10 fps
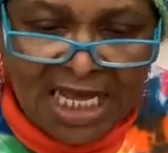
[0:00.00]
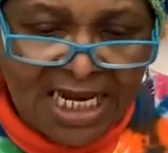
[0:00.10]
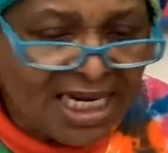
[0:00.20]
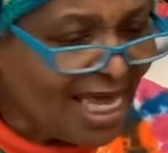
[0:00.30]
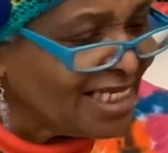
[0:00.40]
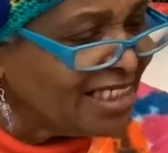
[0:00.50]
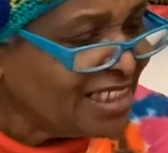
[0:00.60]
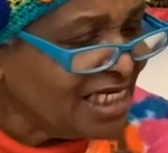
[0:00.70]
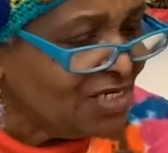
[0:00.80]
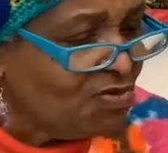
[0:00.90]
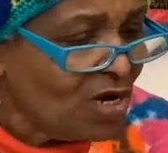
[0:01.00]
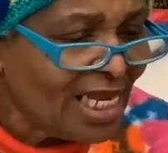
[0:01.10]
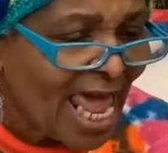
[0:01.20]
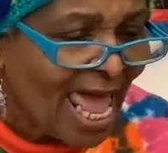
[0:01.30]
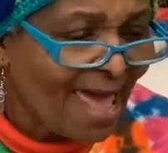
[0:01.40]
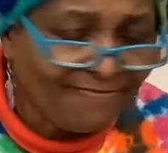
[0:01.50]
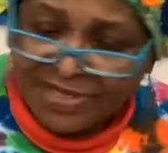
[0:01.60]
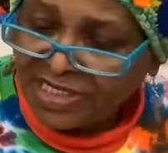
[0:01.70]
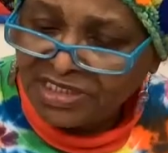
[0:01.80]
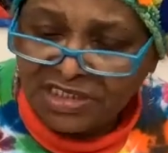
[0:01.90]
Let's see what
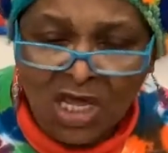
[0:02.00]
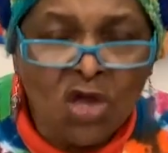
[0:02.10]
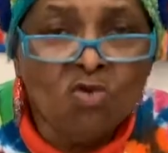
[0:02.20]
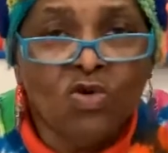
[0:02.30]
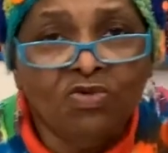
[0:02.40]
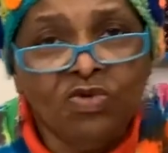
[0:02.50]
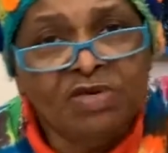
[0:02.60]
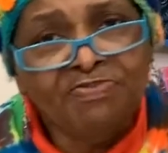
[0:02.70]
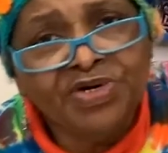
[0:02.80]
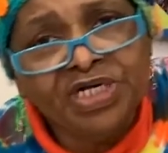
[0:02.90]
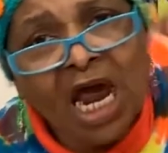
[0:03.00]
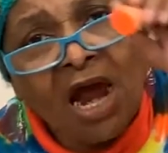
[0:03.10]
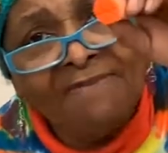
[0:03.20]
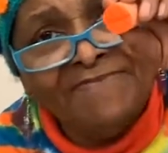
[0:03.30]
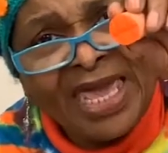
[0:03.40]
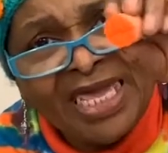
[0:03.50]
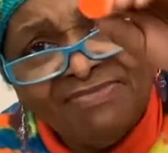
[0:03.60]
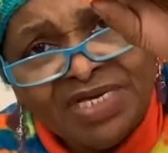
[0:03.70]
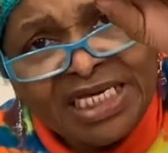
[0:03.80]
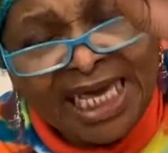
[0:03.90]
happens when we put our
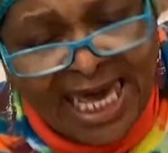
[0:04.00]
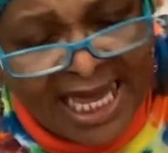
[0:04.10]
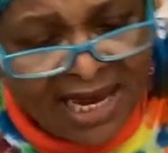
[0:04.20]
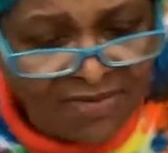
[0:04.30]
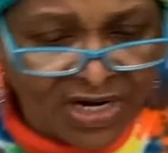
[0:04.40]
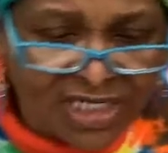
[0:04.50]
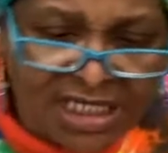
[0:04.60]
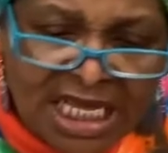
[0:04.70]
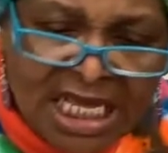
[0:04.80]
baby carrot